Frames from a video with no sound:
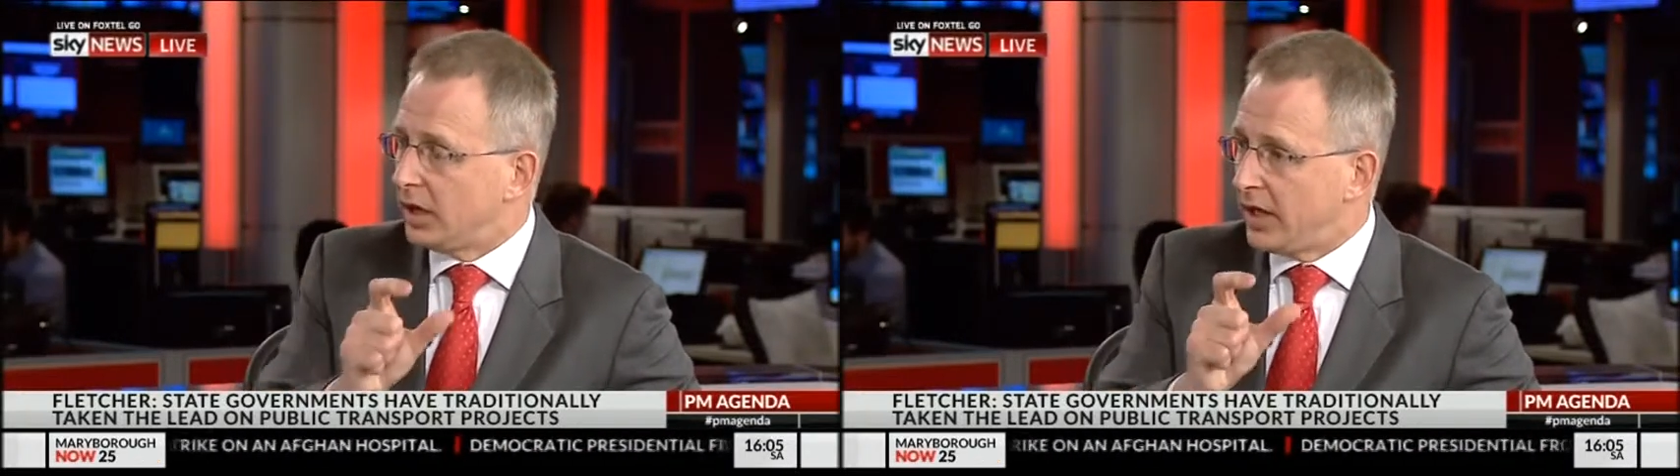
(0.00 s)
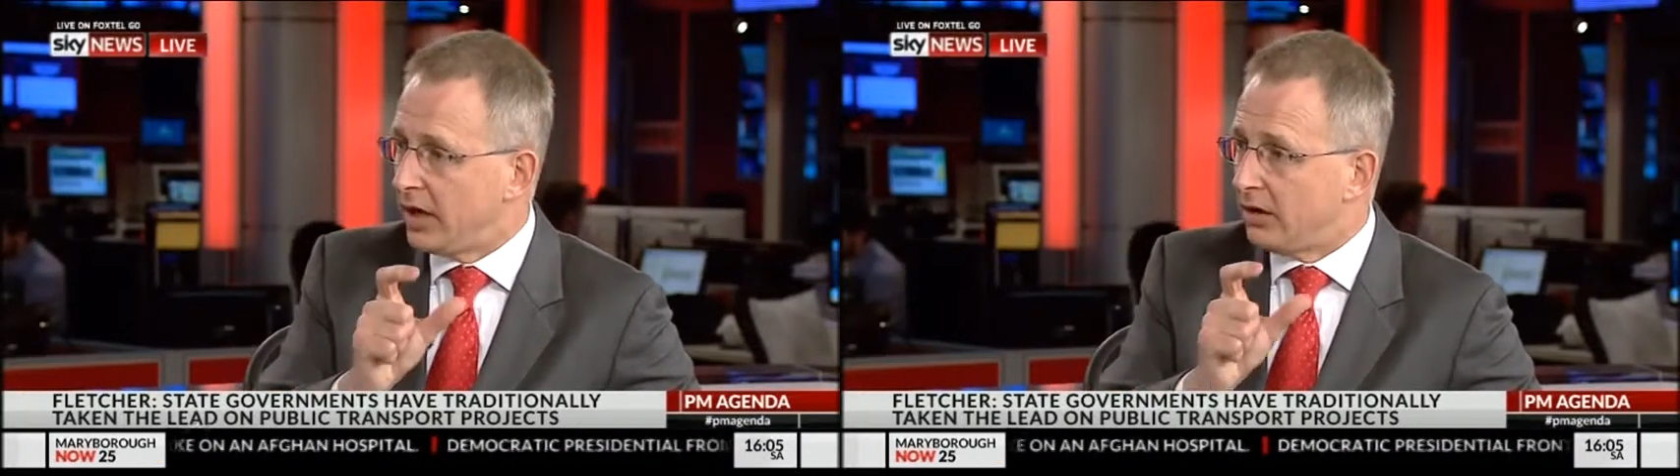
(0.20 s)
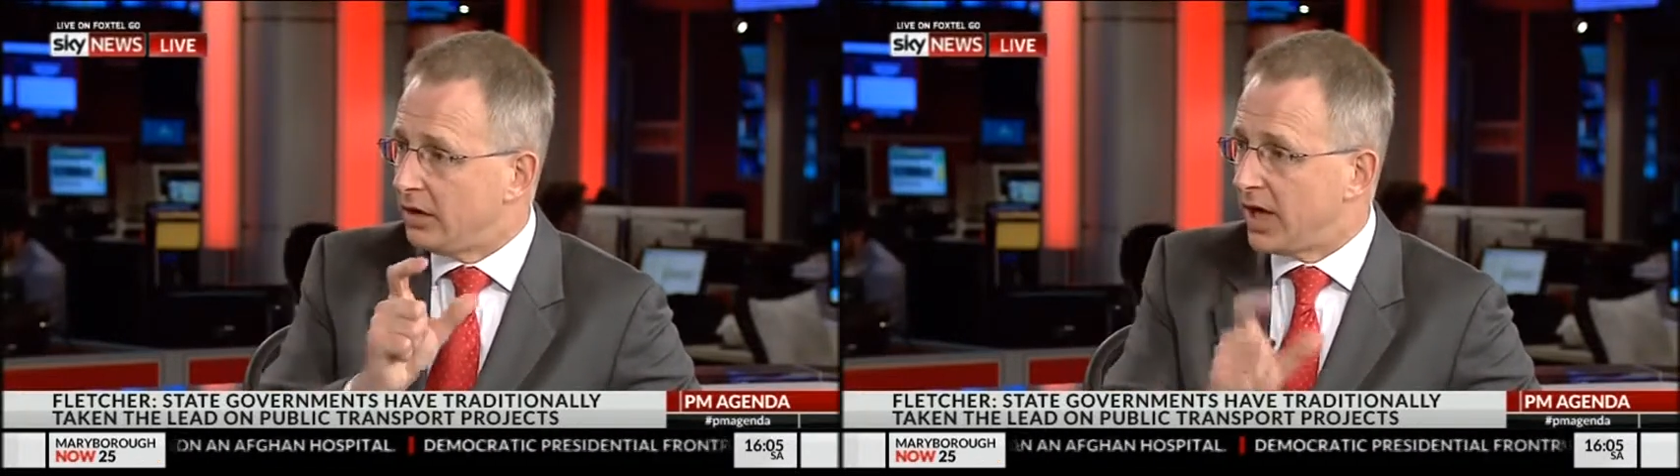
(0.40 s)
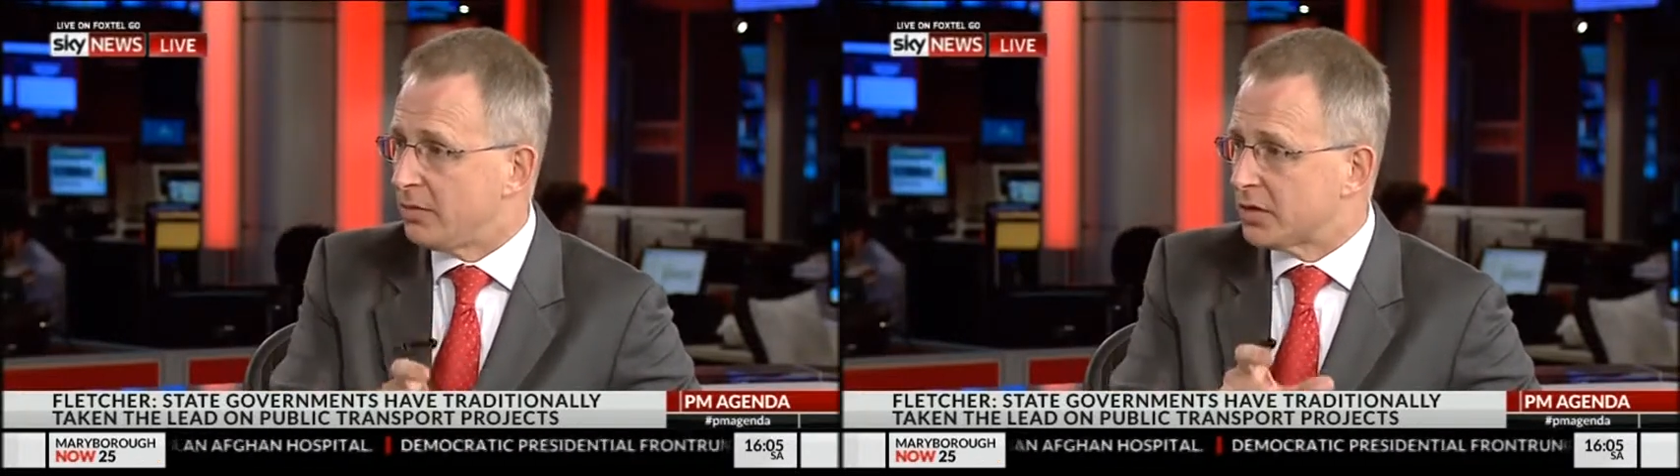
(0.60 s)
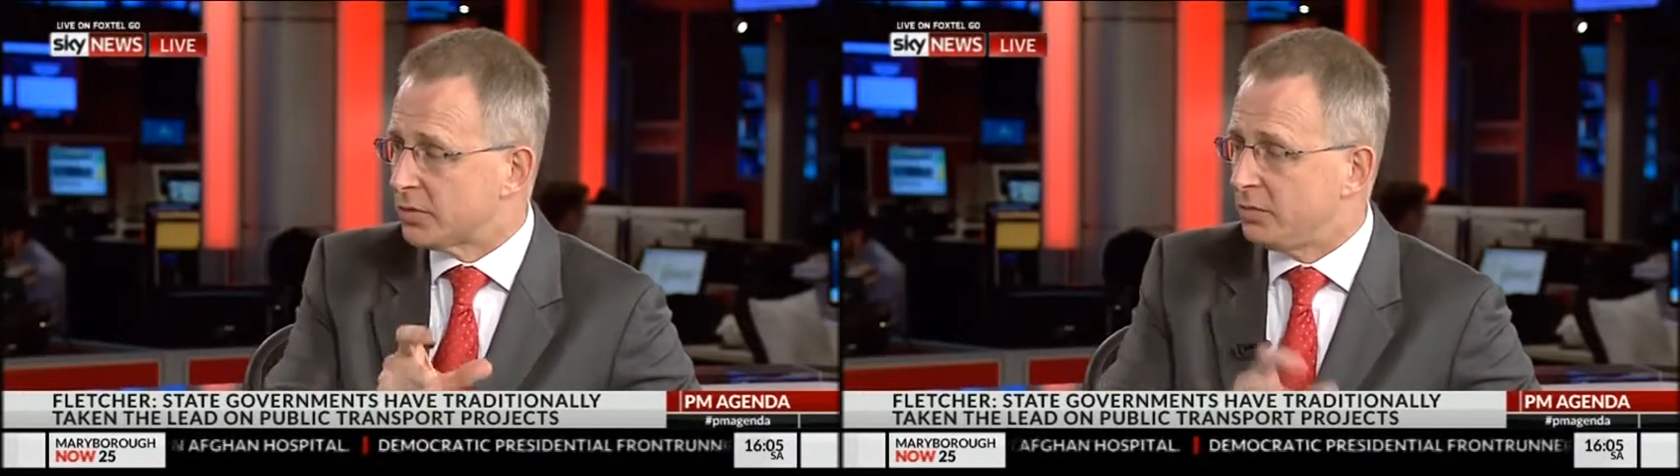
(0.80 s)
Now,
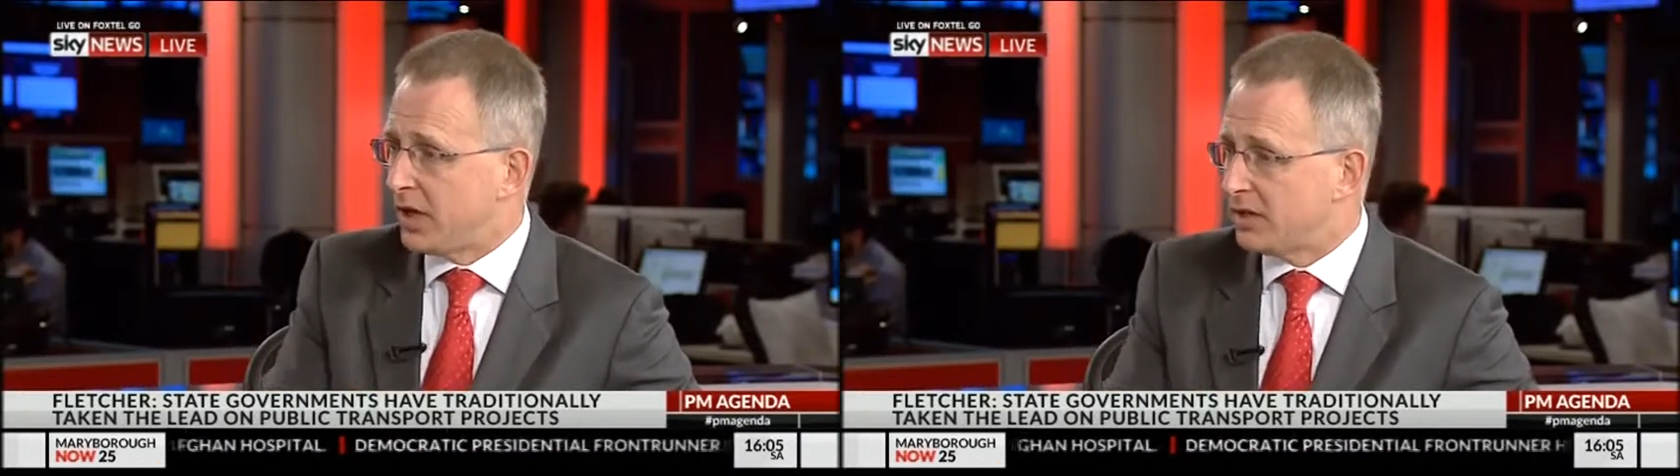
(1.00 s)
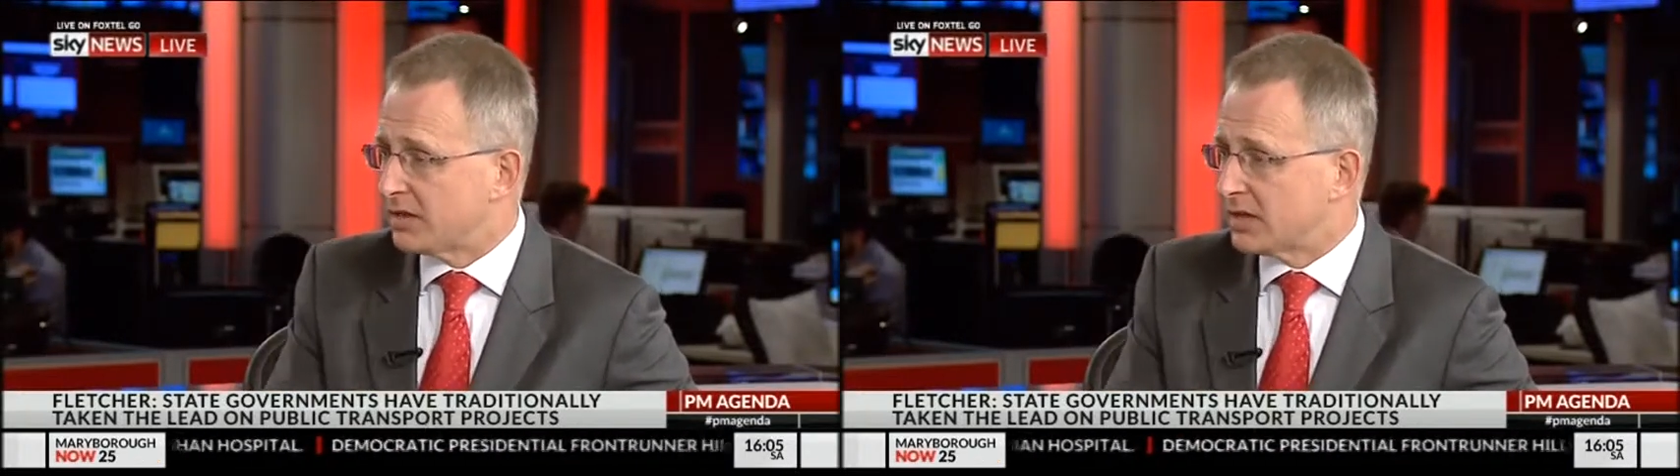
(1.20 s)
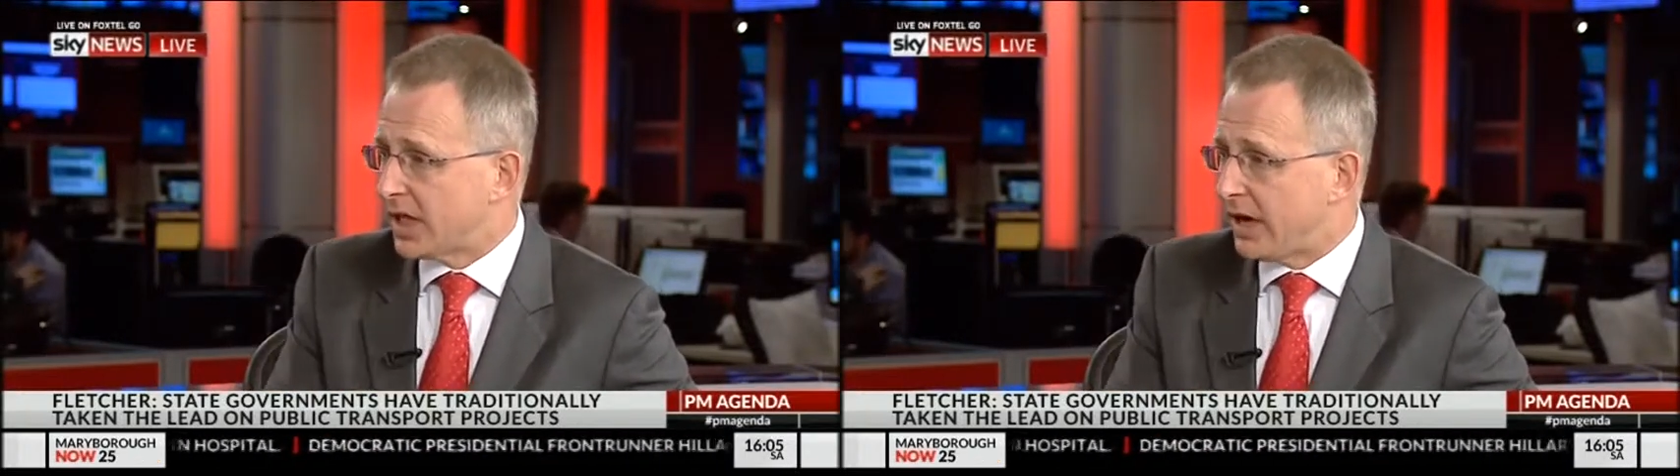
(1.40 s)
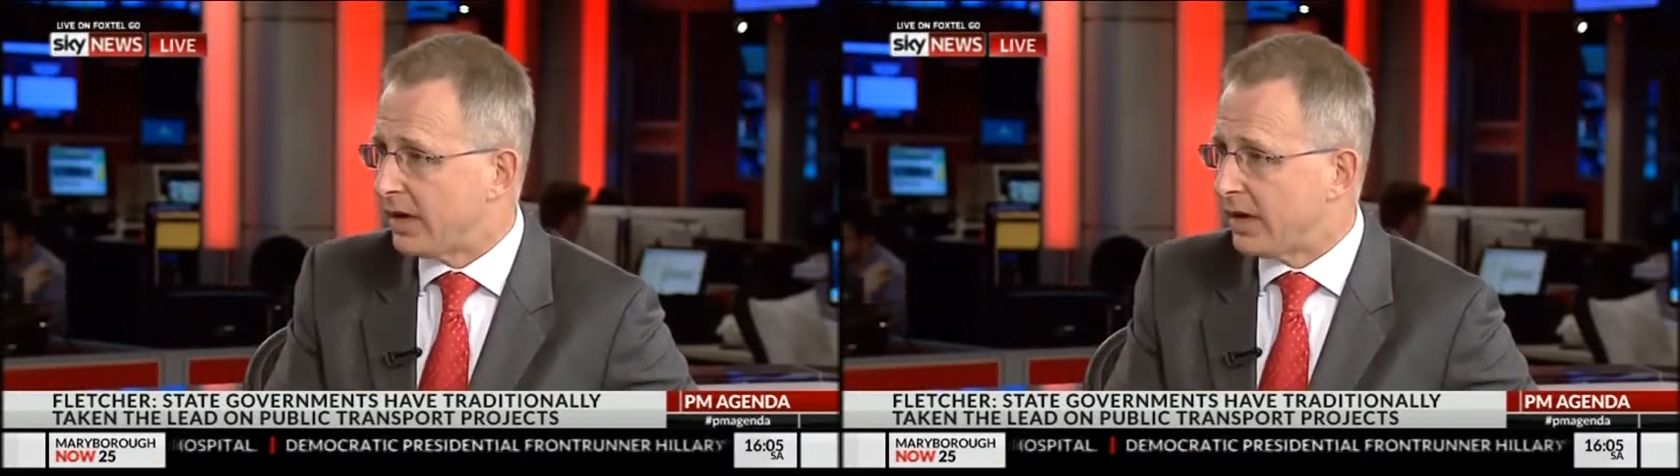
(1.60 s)
Labor's proposal is to go...